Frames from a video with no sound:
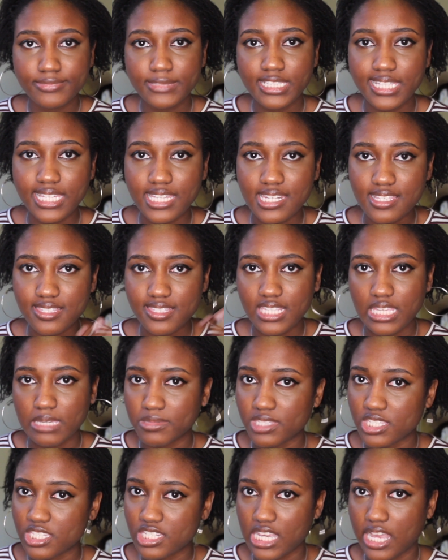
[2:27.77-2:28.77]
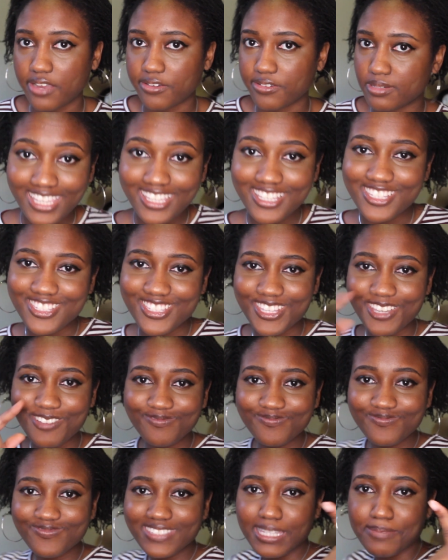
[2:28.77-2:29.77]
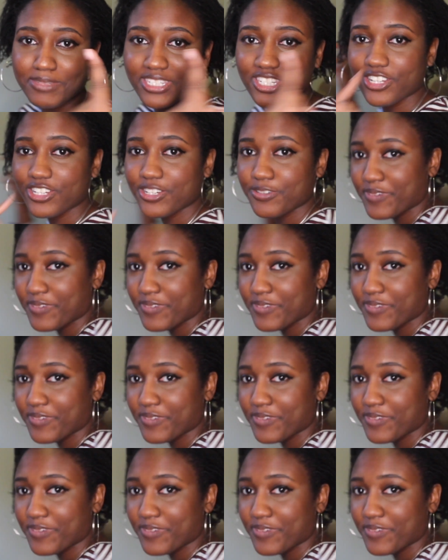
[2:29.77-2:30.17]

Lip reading: let it steam in the shower. So let me turn